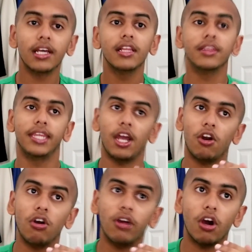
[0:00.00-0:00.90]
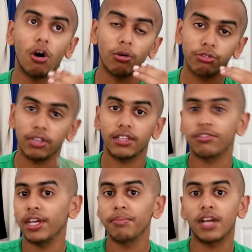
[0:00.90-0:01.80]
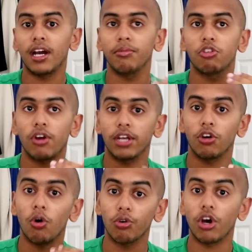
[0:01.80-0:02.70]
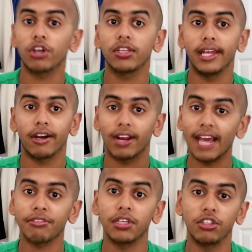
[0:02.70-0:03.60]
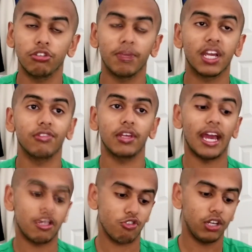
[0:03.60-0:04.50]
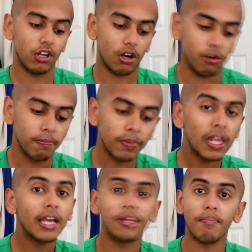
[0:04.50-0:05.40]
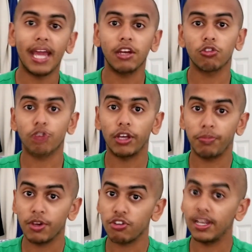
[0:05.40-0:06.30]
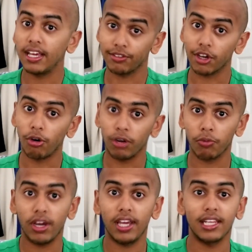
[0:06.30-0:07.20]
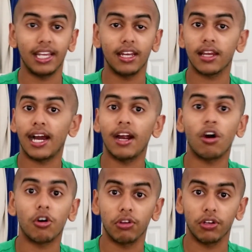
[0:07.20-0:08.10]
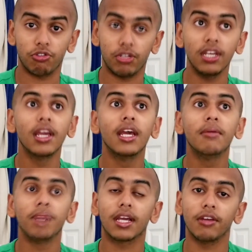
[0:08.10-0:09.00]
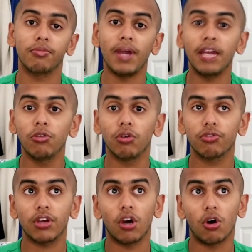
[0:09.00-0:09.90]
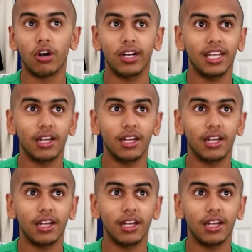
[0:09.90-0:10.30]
they're also at the same time trying to hold on to their gas engines, because as you know, the manual transmission is going away in the entire auto industry, because manuals are,